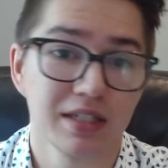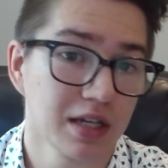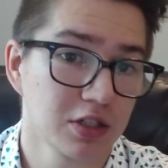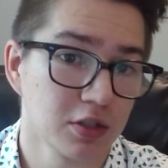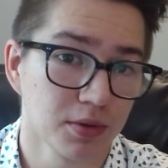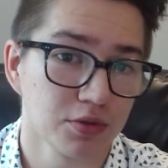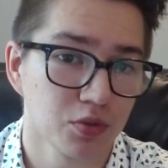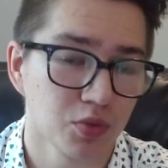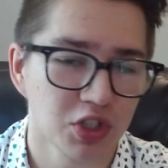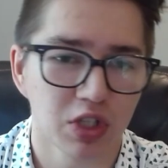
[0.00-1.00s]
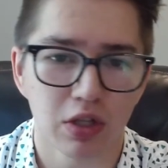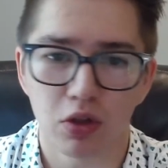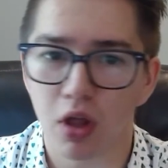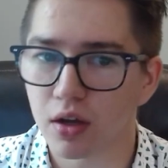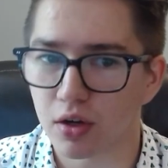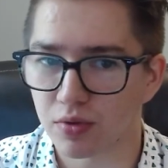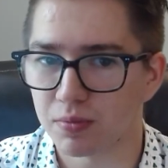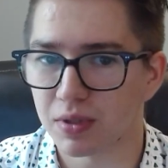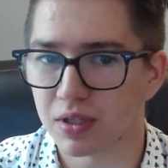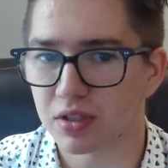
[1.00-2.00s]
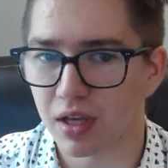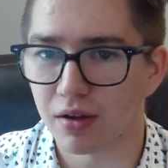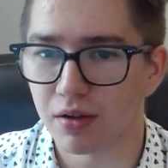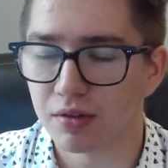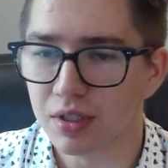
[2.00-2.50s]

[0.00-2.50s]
decibels, which is a logarithmic scale.